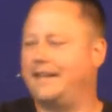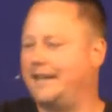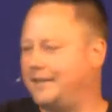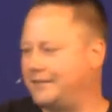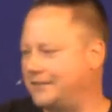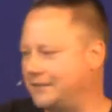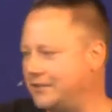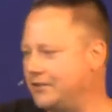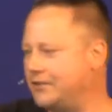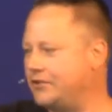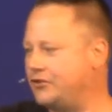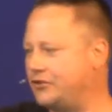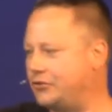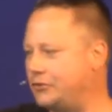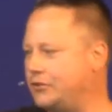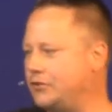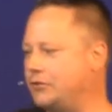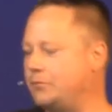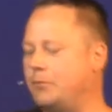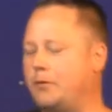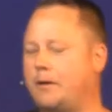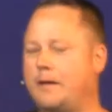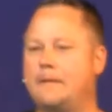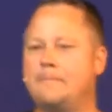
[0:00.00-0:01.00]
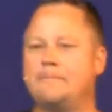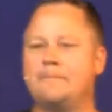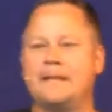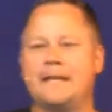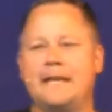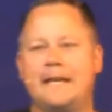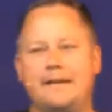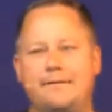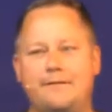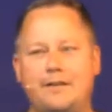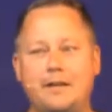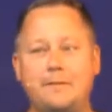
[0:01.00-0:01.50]
as a good Jewish boy?
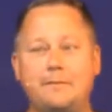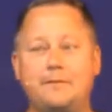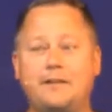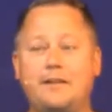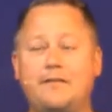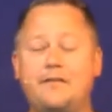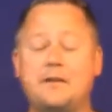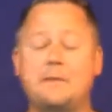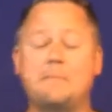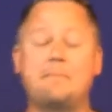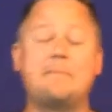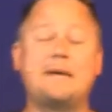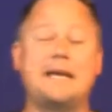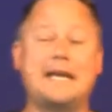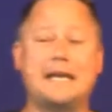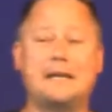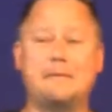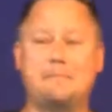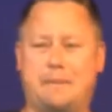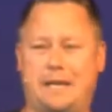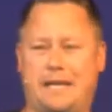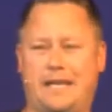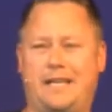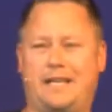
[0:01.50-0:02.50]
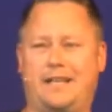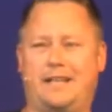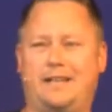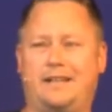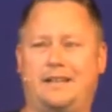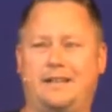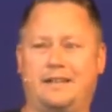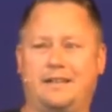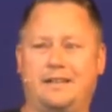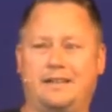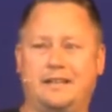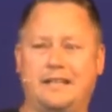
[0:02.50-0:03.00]
He found himself in a pig pen,
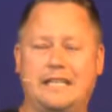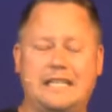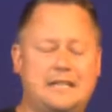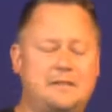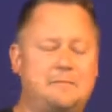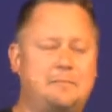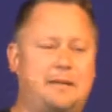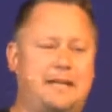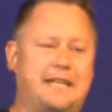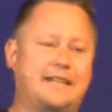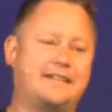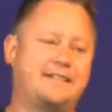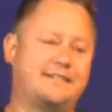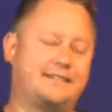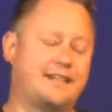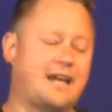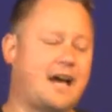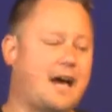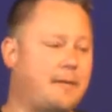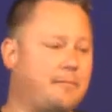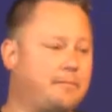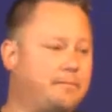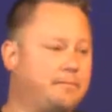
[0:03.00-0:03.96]
eating pig slop.